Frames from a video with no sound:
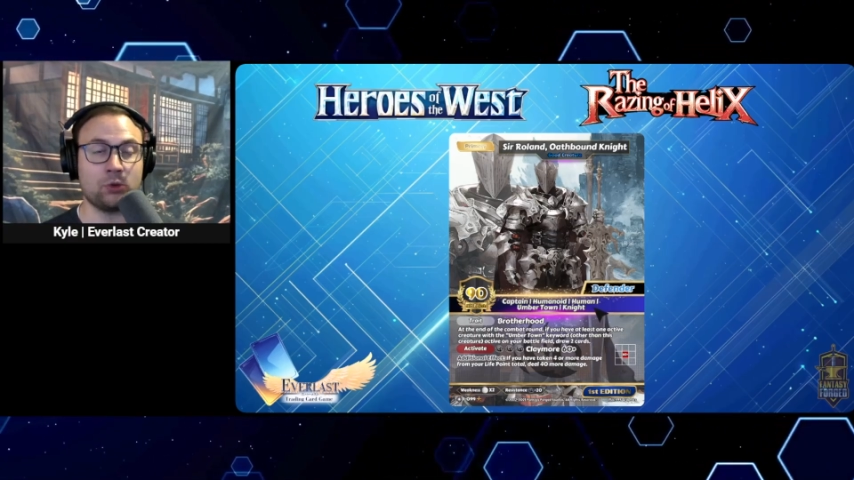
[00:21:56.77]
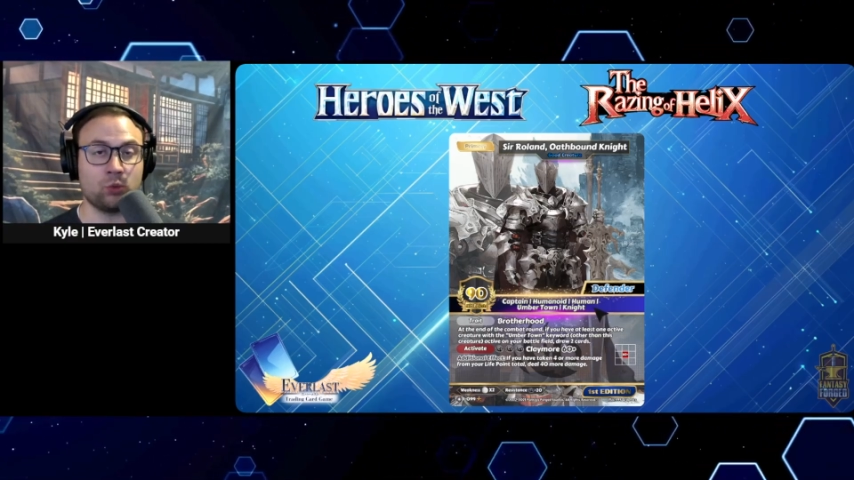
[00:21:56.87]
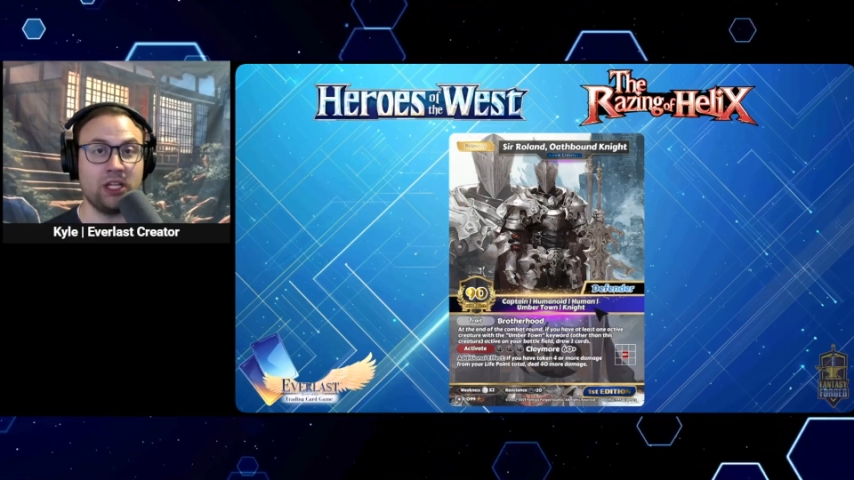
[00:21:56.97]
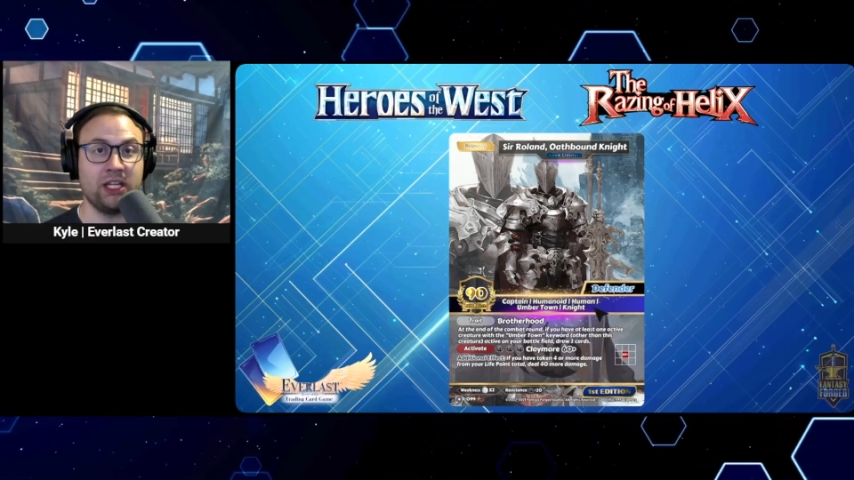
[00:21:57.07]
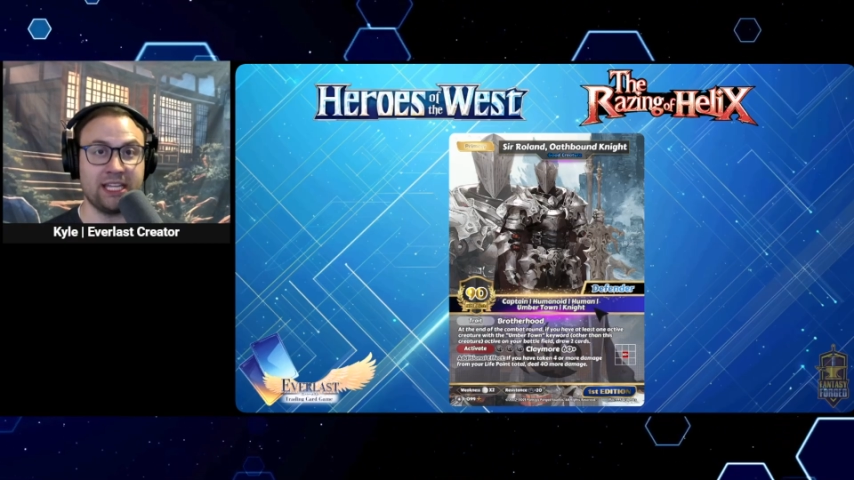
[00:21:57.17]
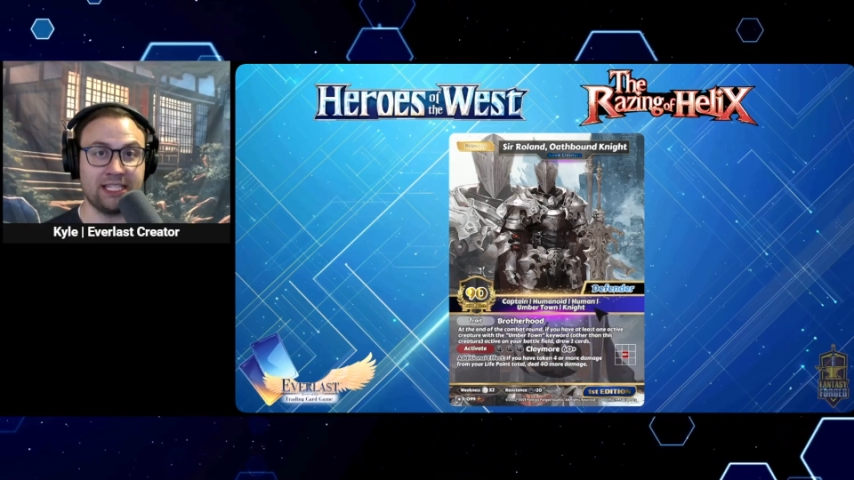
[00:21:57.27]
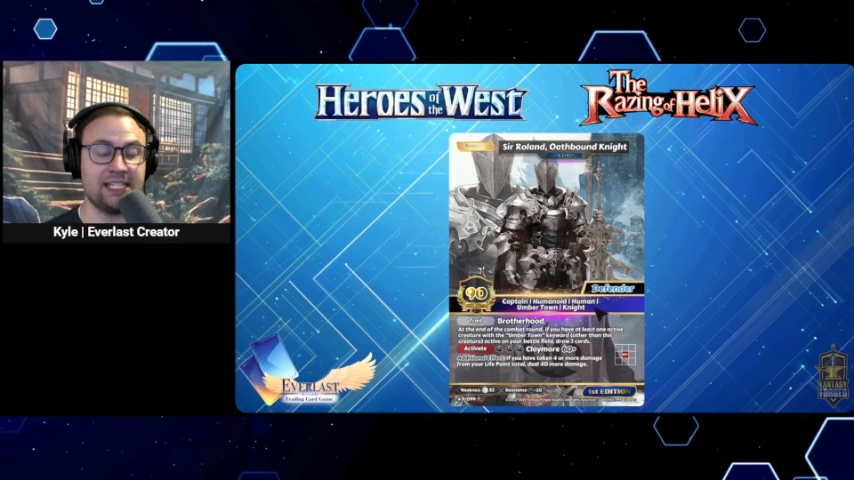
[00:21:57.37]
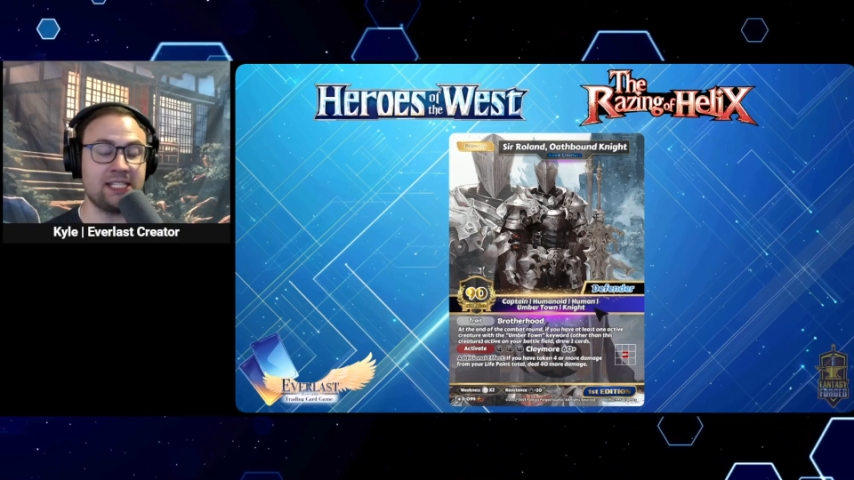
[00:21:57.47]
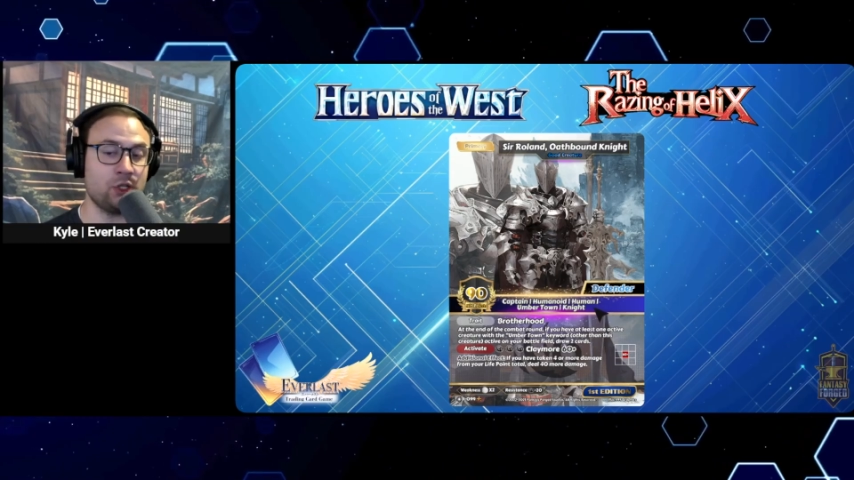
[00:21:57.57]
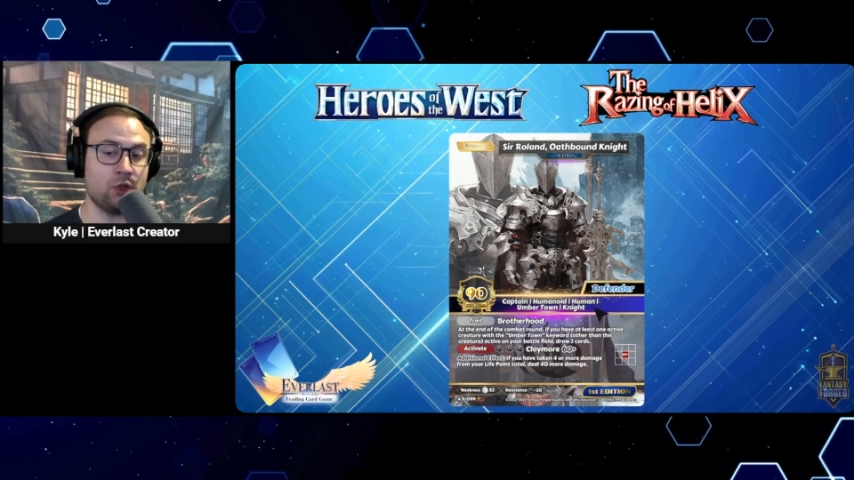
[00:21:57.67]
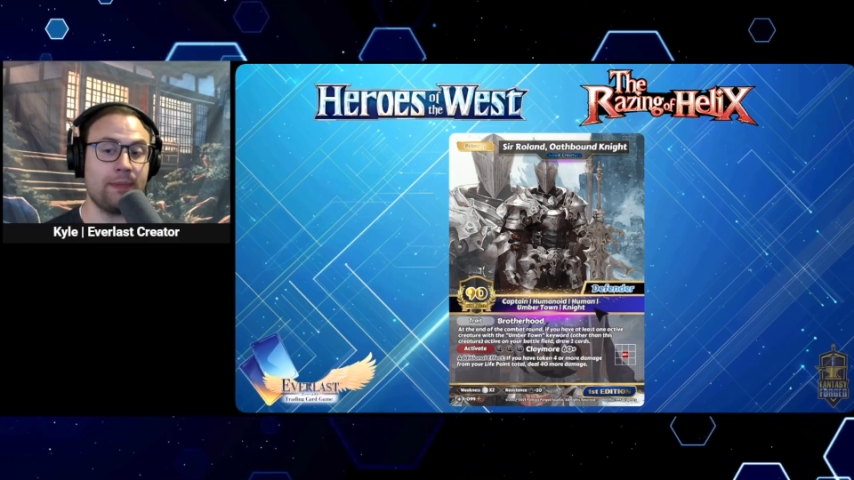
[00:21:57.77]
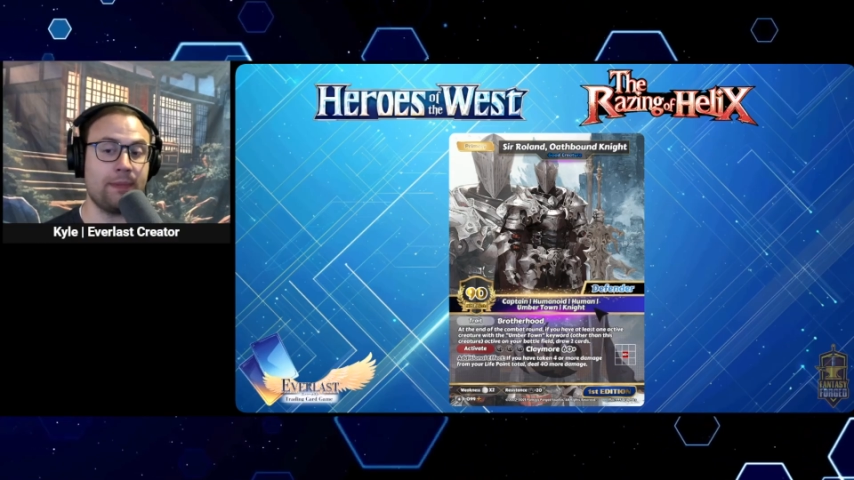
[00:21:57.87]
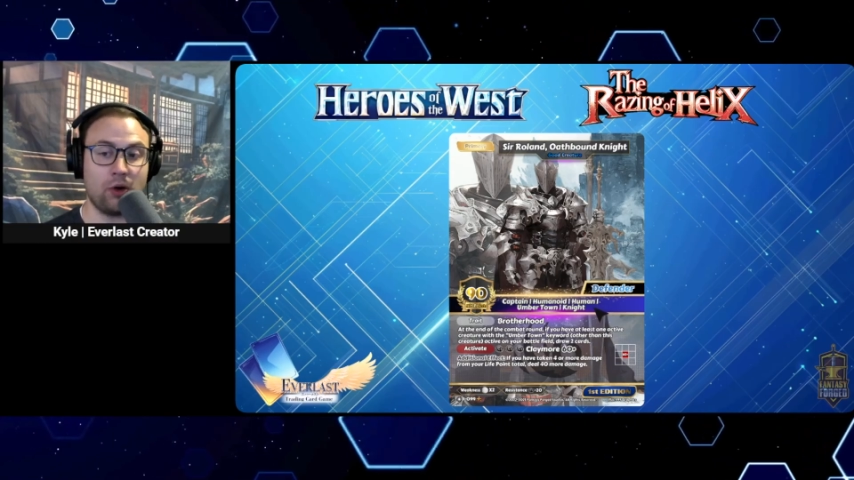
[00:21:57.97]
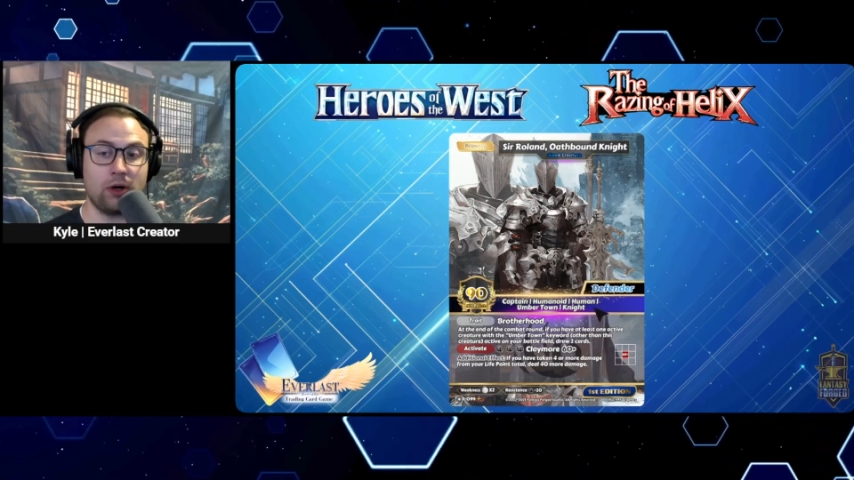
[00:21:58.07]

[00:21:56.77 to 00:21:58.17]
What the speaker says: Really consistent draw power.